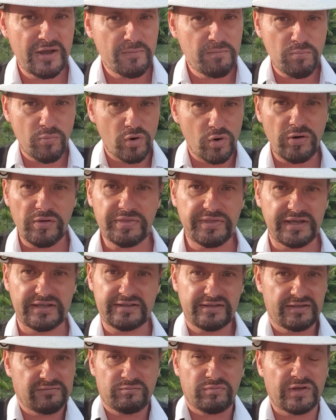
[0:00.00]
more
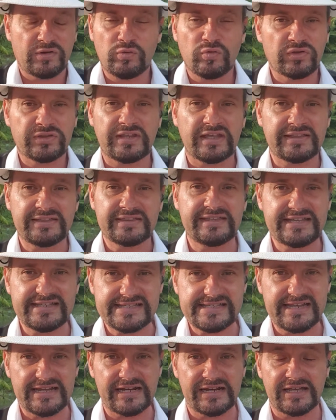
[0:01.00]
than
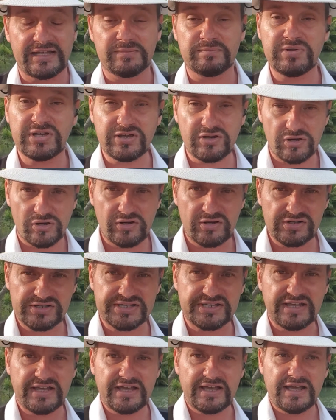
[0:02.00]
Disneyland, because
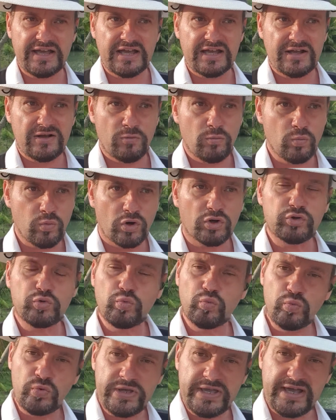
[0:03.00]
what
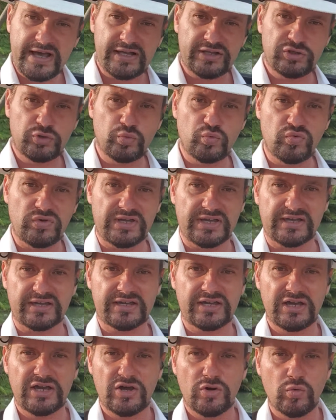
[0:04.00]
we are doing
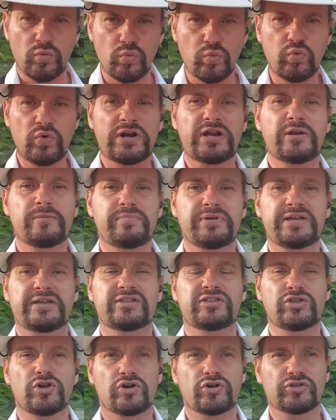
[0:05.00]
will be
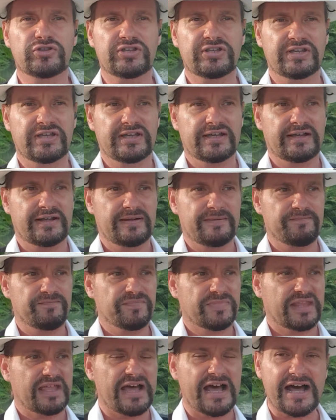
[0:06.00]
not
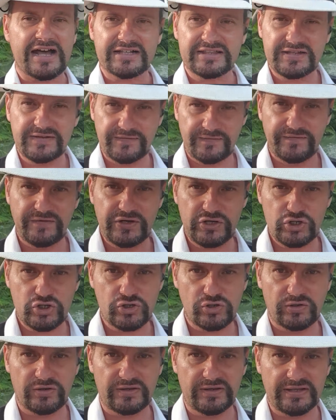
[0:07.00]

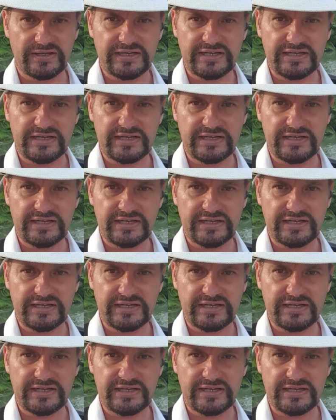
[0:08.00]
artificial.